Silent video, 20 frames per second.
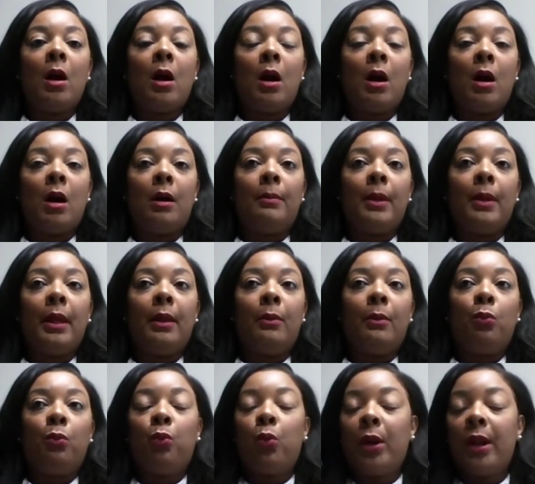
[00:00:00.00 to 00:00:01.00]
and
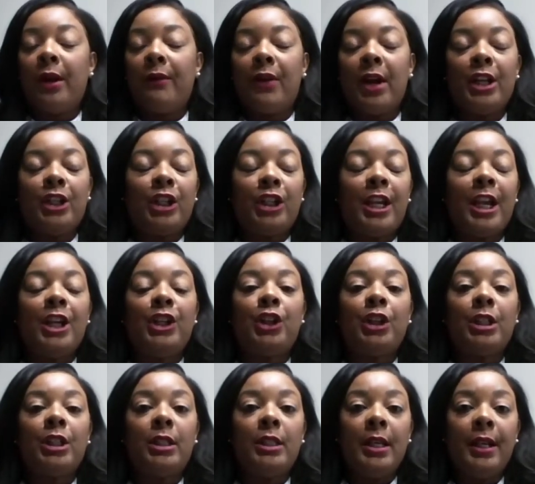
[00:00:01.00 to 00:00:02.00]
whatever
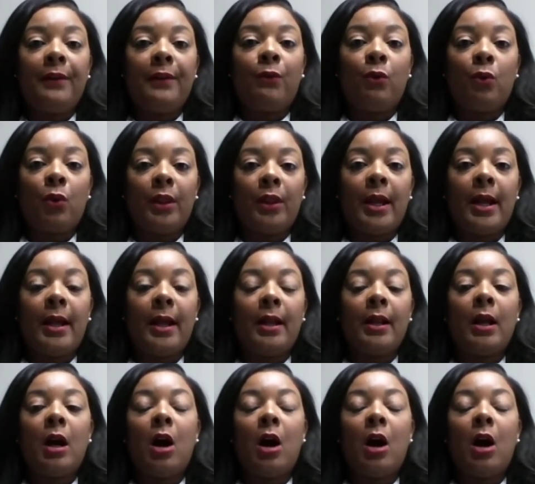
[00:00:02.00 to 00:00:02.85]
education is needed for that.